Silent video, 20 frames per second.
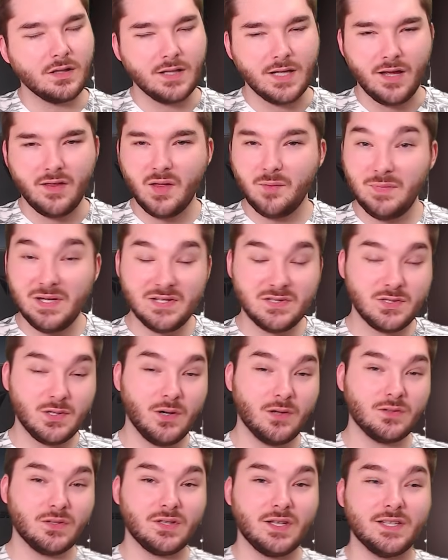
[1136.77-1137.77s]
Yeah, that makes
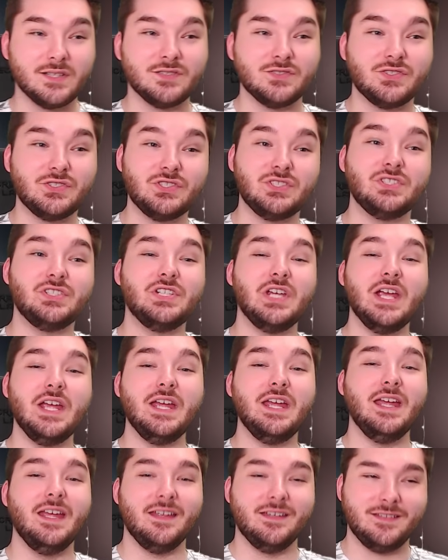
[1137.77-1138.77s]
y'all look like
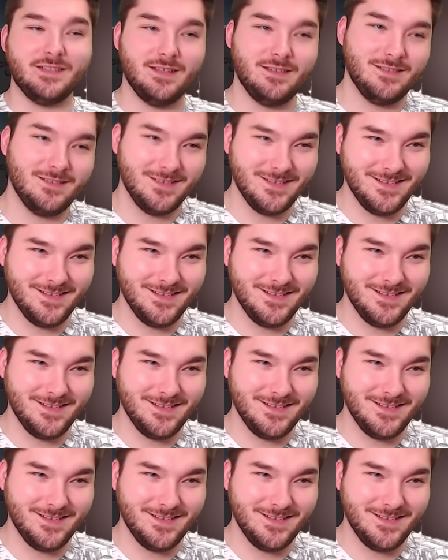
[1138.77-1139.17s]
shit.